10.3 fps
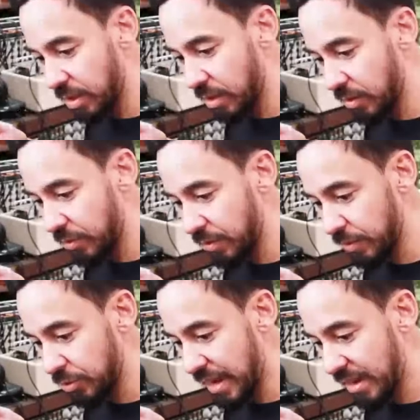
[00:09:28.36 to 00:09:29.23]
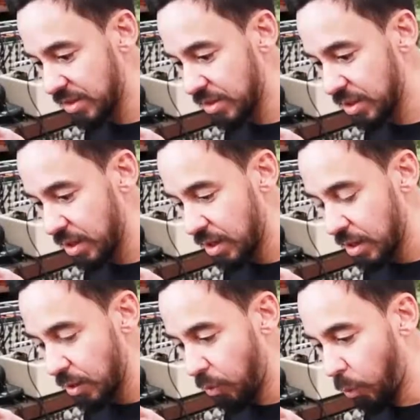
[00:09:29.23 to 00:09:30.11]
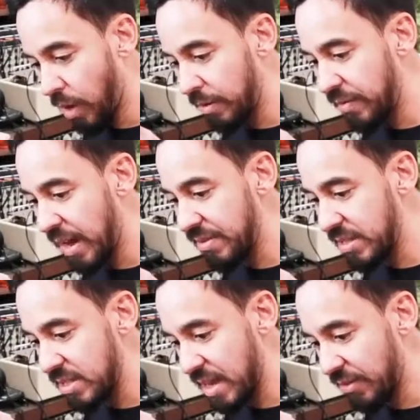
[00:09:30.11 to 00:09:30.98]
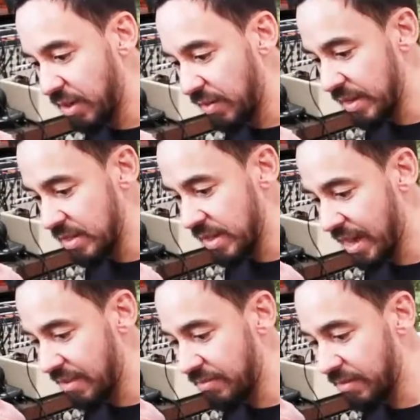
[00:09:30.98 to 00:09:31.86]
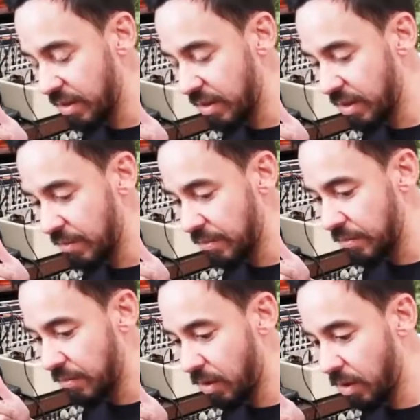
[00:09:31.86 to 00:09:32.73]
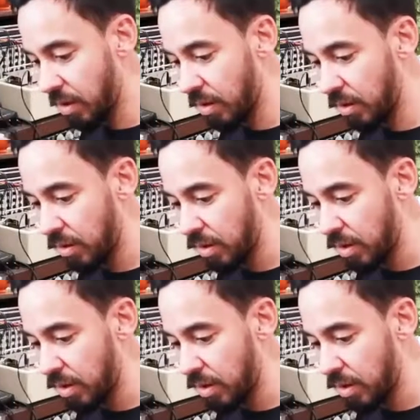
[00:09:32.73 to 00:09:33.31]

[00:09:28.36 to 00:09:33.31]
are from tracks 1, 5, and 7 on this have our